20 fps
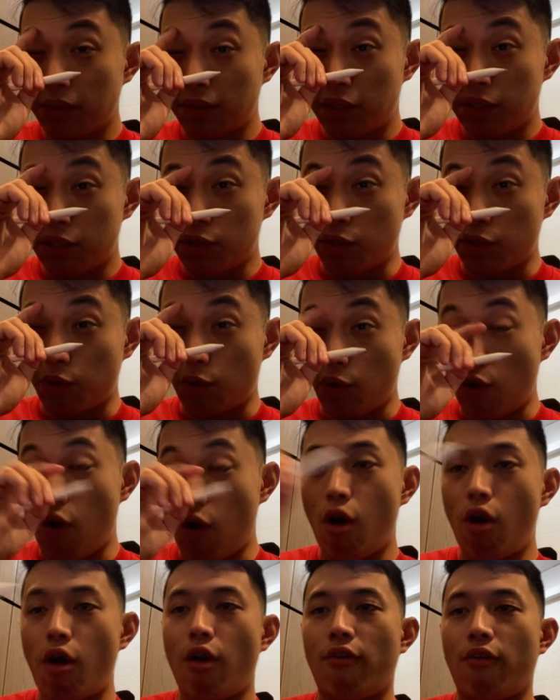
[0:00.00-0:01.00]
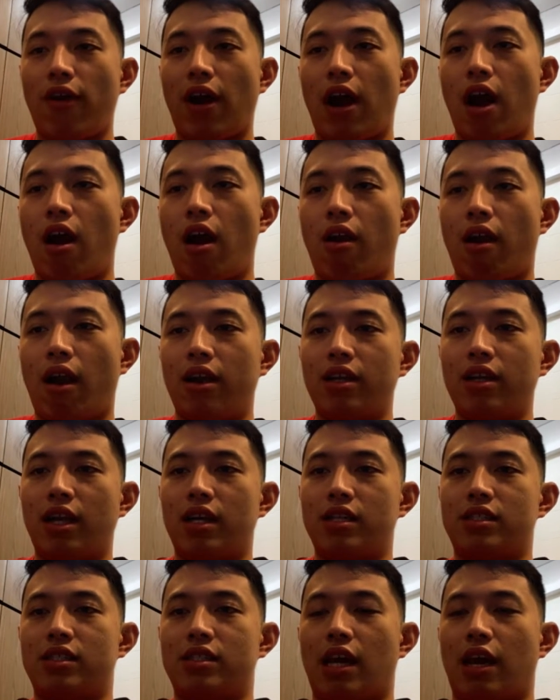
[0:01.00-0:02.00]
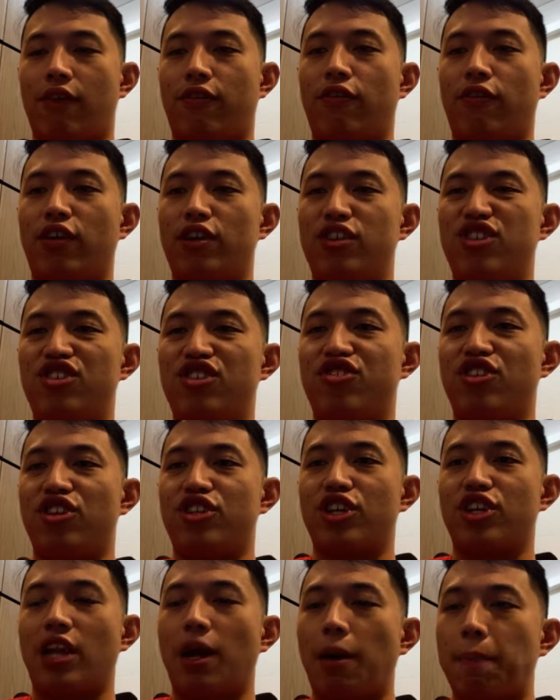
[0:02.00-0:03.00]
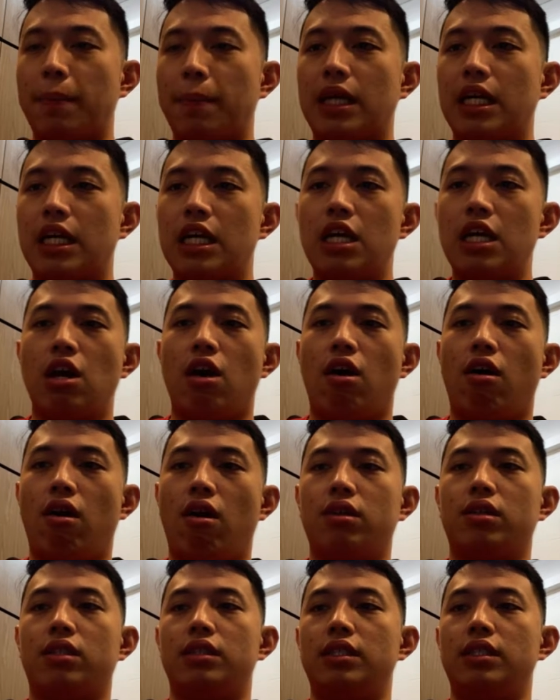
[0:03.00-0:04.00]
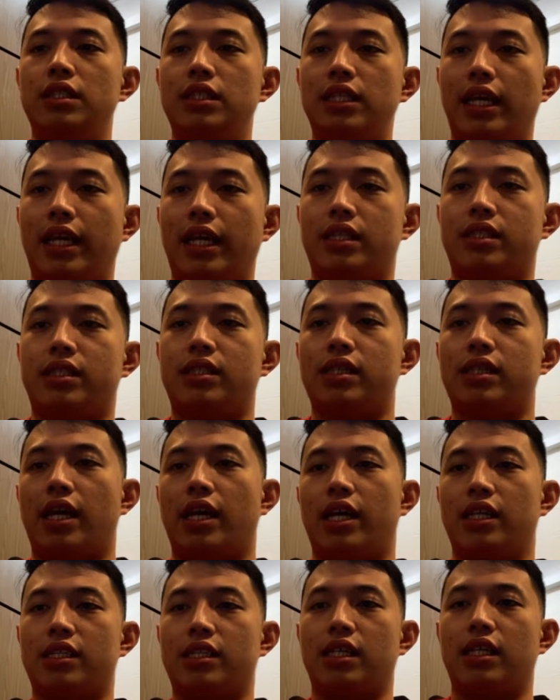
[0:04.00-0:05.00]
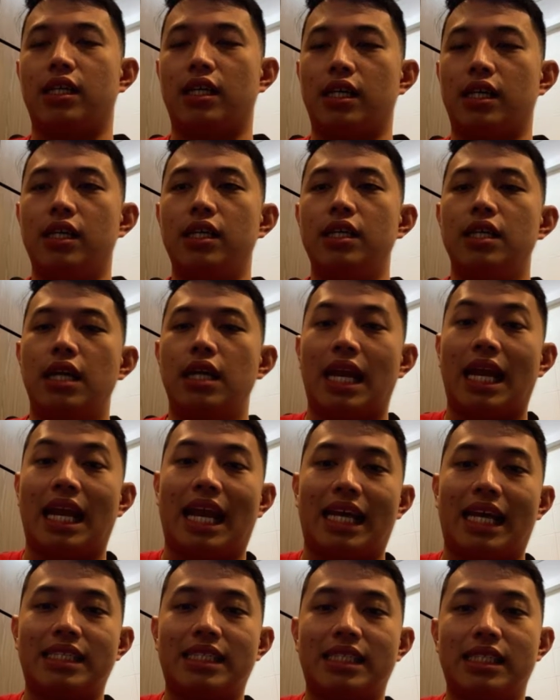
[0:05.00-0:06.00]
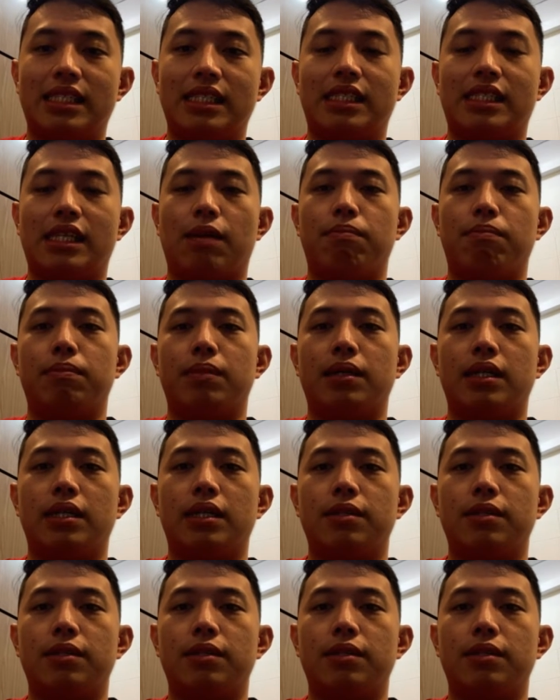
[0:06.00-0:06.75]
So all of RES have a registration number. All the EAs has a license number.